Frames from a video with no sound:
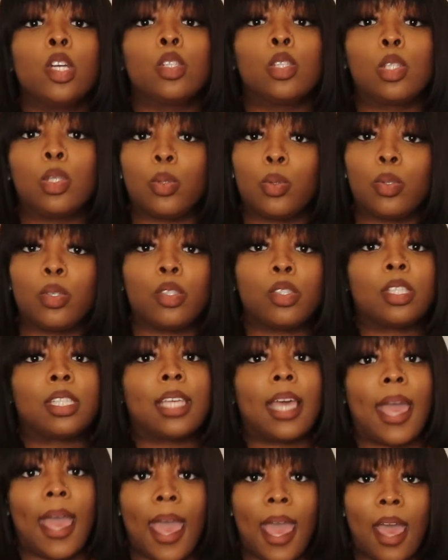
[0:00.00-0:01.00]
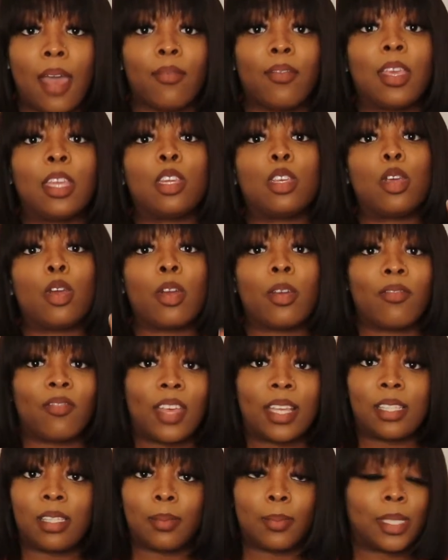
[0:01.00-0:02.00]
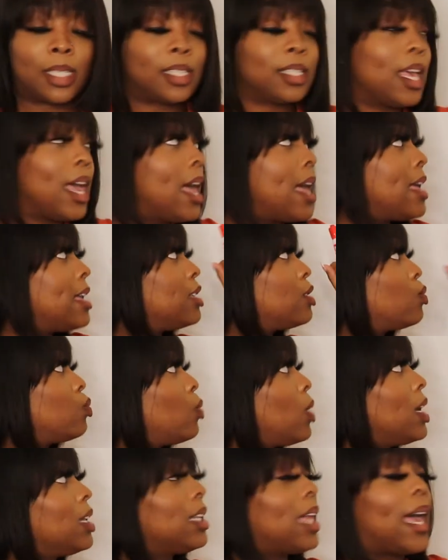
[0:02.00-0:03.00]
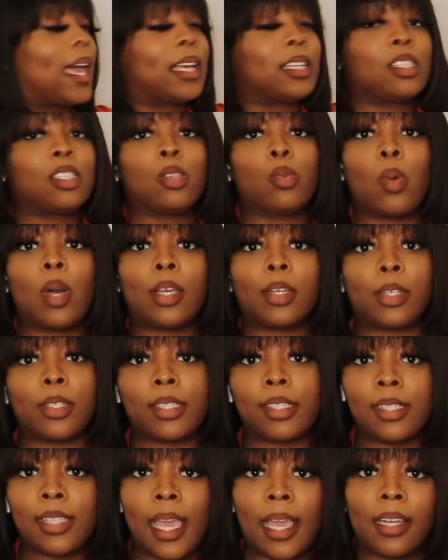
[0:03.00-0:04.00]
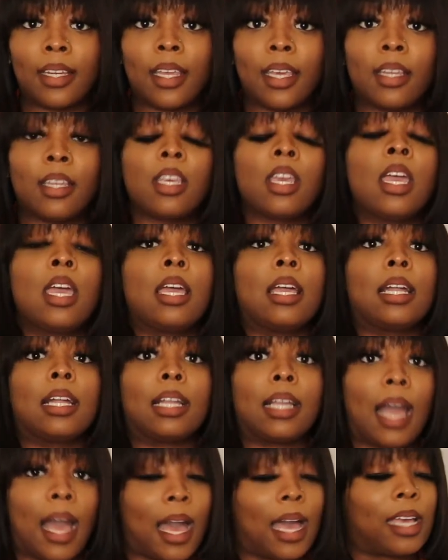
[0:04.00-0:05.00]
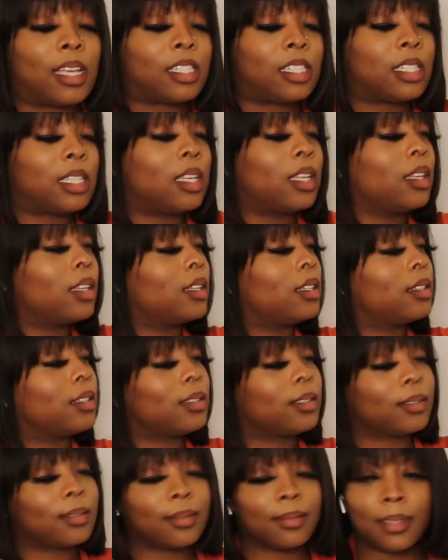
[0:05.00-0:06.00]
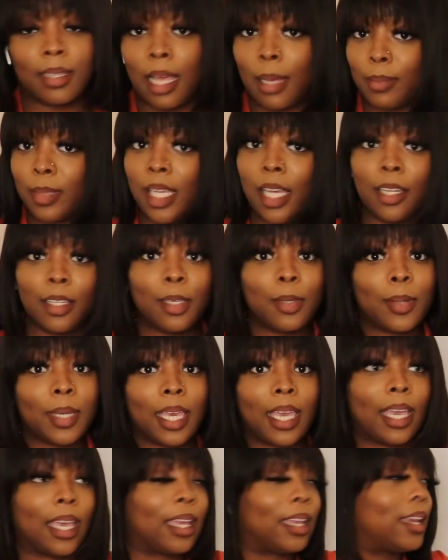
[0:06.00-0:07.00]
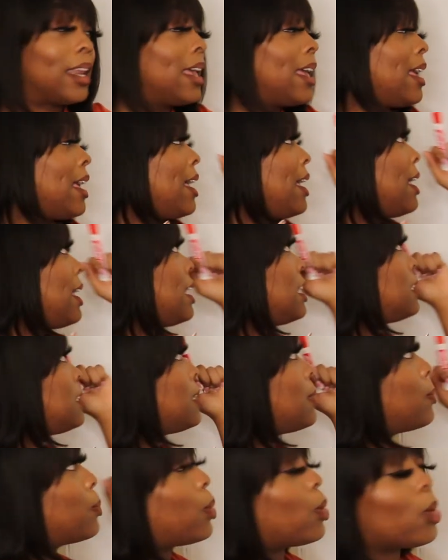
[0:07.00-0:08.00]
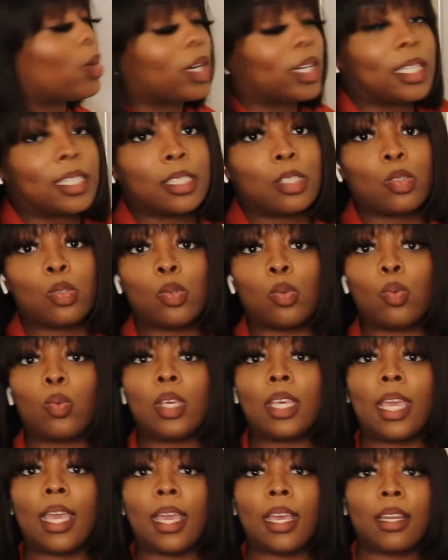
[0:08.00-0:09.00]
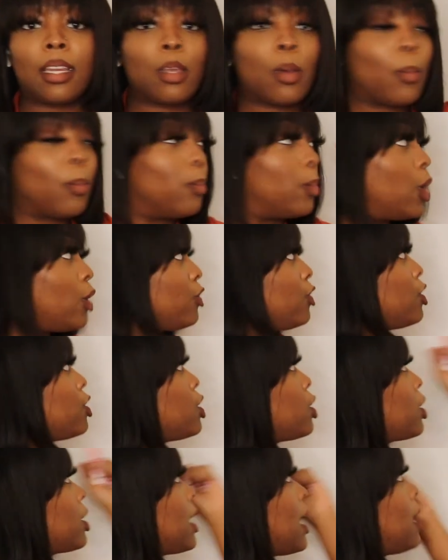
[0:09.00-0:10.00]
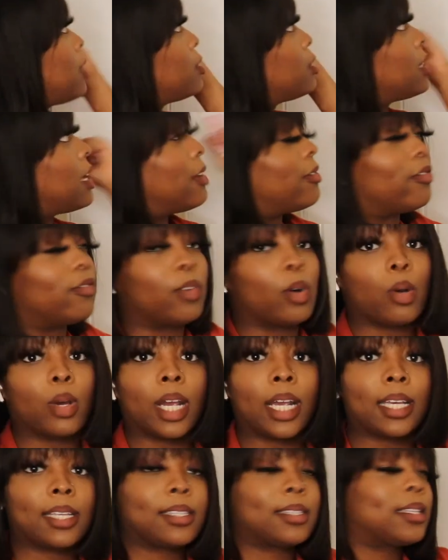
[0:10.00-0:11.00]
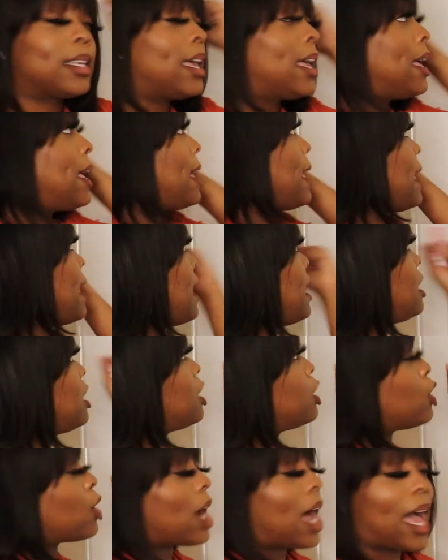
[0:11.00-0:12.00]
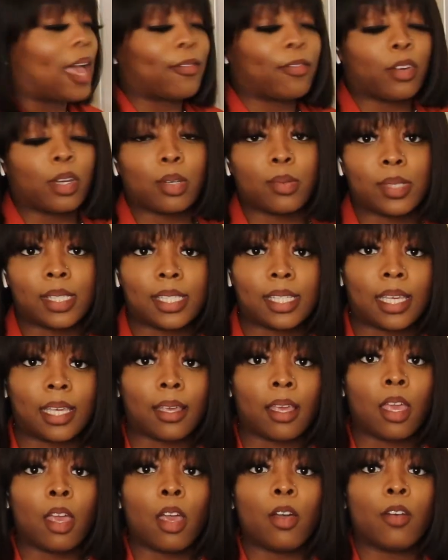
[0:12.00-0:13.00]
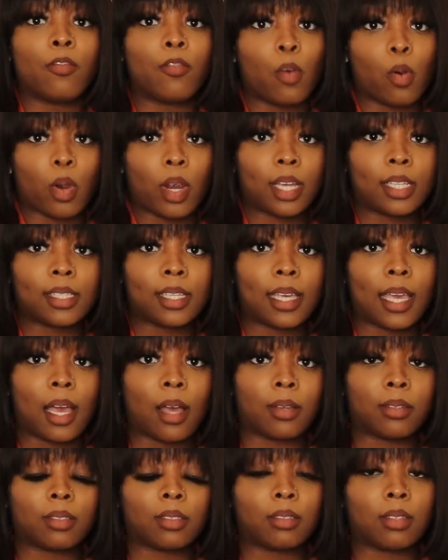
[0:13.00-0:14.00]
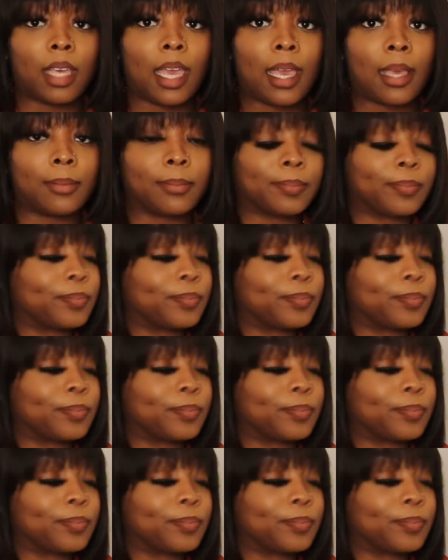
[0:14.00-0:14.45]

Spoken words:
tools to have in your investments, as well as to understand it. Guys, I'm telling you again, it's important to get both of your accounts in Forex and in your high frequency Forex account, okay?